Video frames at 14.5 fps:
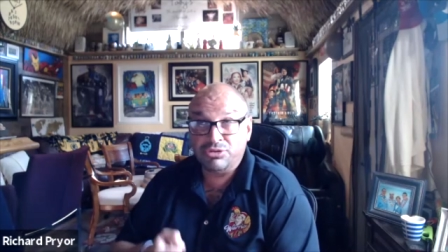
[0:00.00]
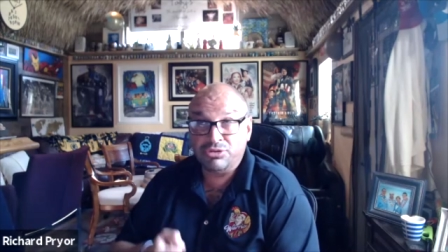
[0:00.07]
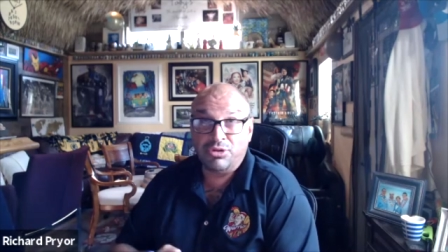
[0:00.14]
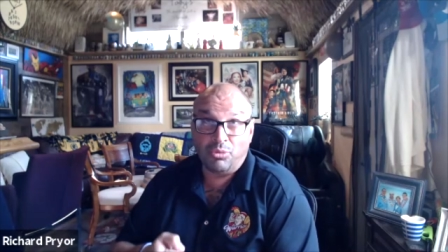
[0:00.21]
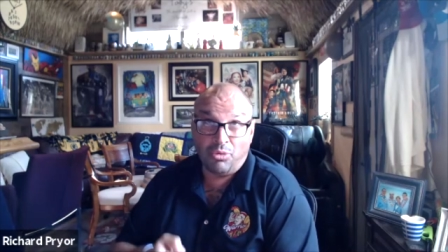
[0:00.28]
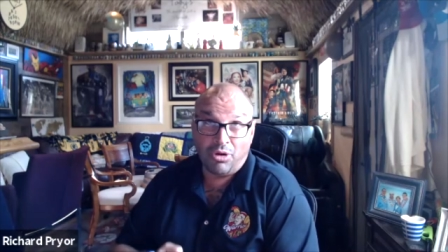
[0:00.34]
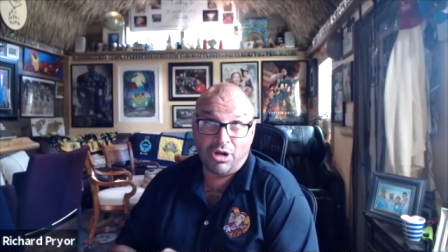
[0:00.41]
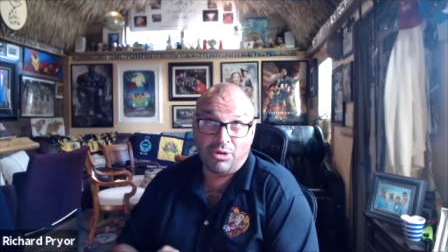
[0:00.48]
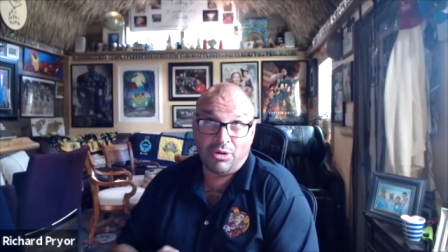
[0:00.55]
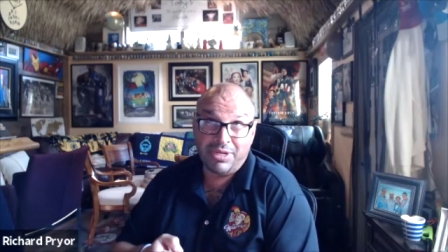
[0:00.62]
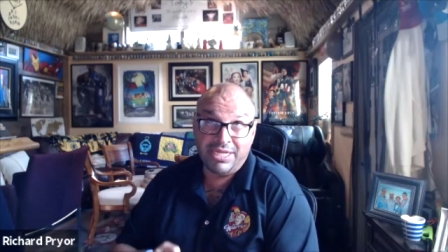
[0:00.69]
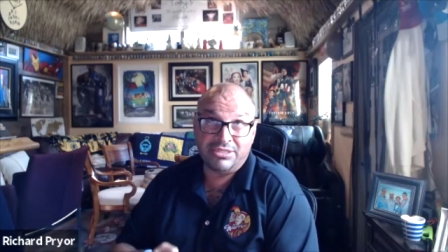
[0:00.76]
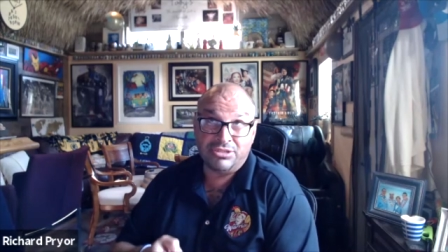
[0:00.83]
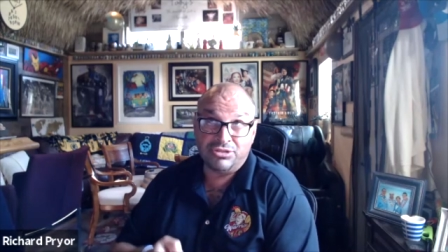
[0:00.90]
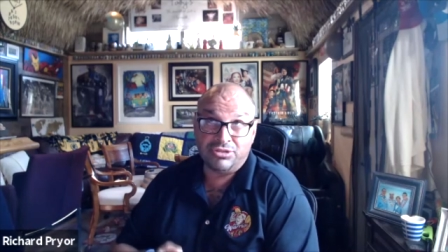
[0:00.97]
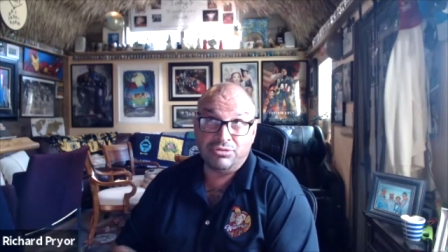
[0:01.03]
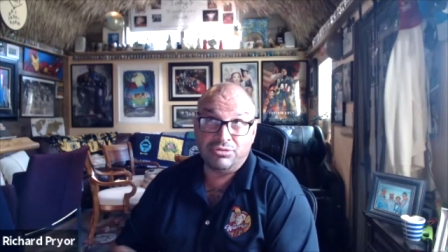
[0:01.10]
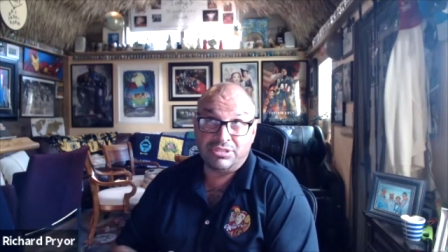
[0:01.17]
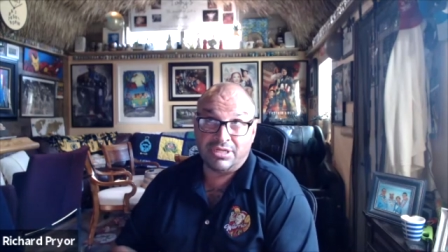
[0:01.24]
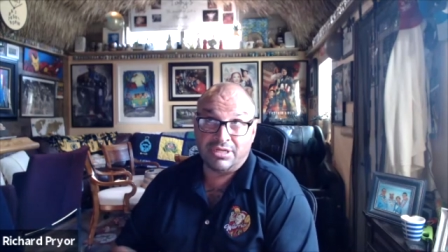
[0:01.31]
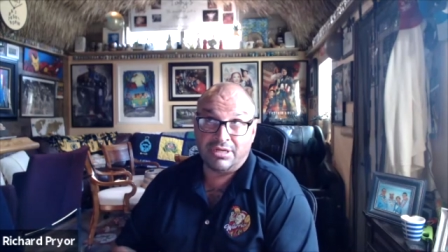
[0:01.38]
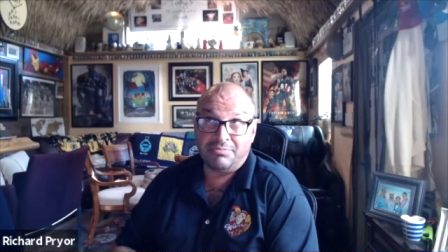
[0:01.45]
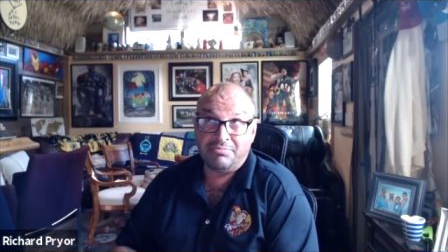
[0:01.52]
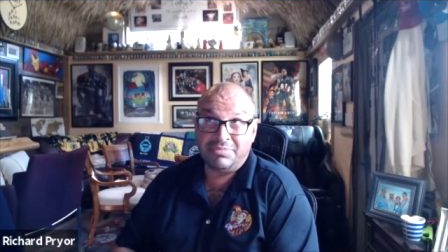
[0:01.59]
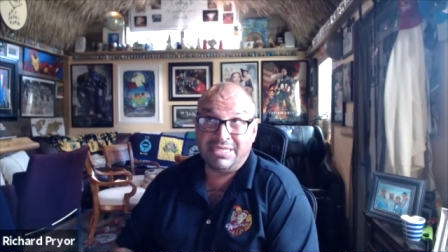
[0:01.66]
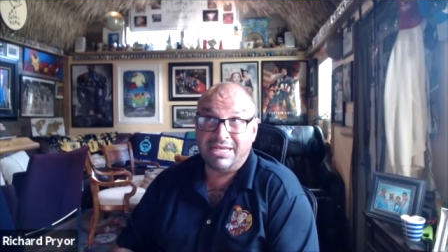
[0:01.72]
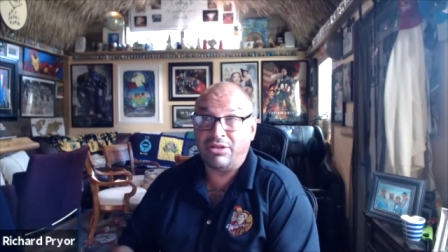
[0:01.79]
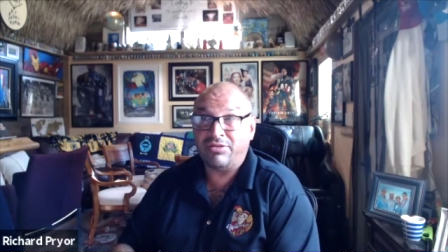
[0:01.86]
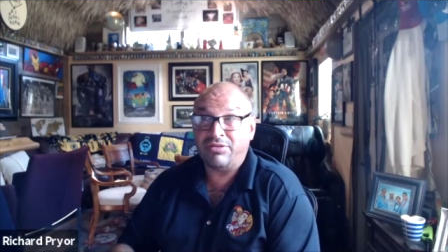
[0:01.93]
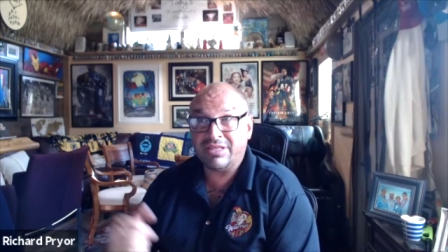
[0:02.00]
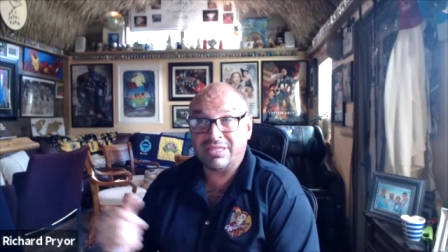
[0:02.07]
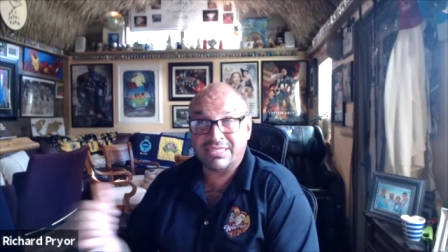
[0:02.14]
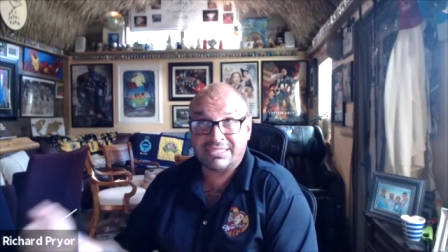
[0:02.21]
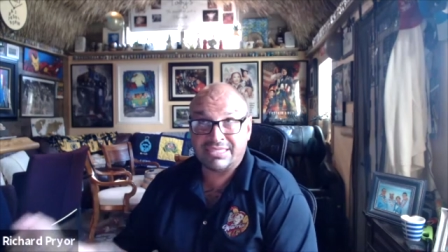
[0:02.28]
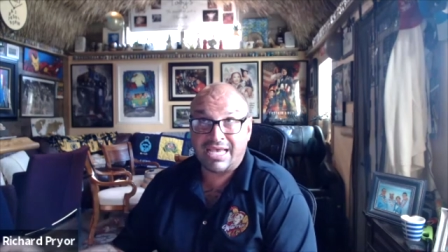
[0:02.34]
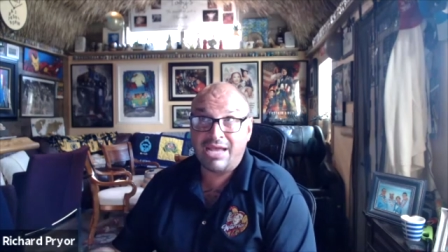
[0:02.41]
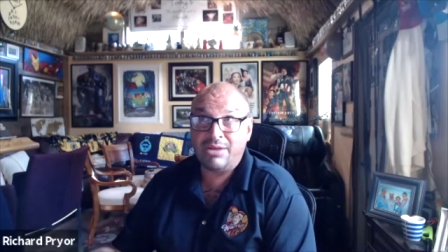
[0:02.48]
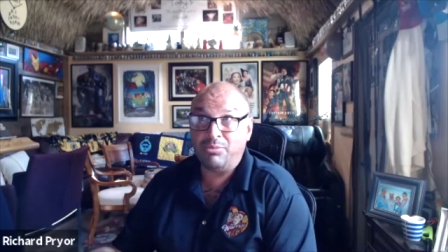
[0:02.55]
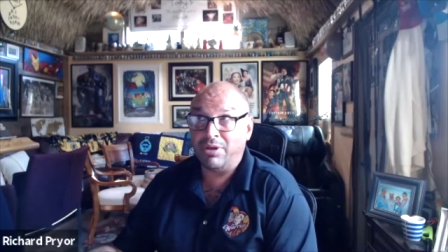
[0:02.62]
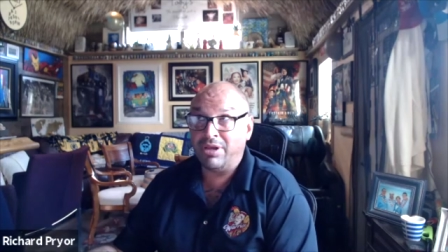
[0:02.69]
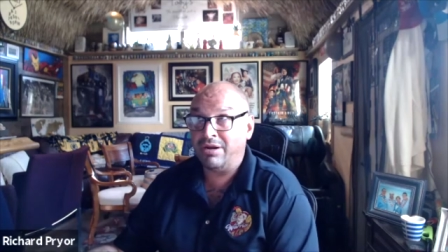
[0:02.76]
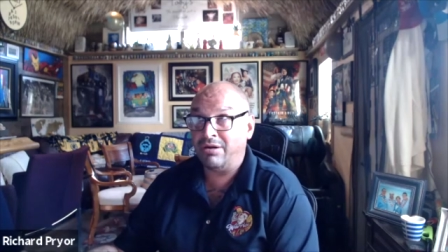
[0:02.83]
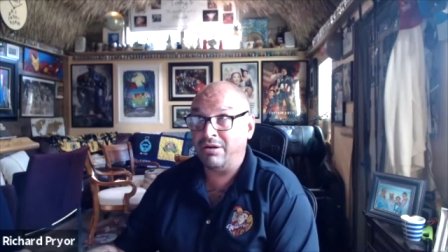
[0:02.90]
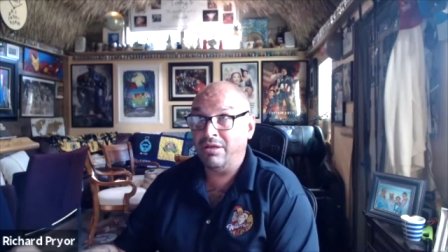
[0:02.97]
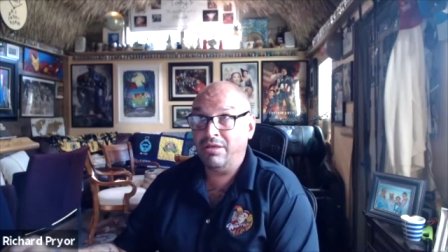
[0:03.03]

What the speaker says: the work we need to do to get on the other side where,